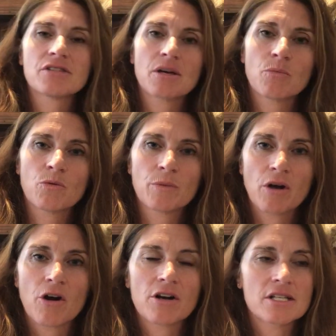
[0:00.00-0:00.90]
Some will be
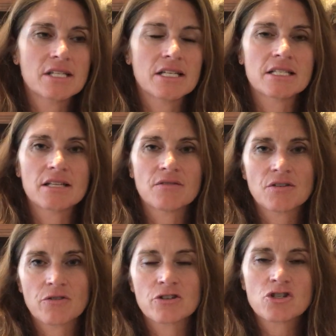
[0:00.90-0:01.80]
artisans of
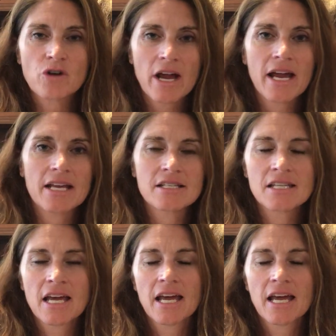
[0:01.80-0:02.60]
different trades,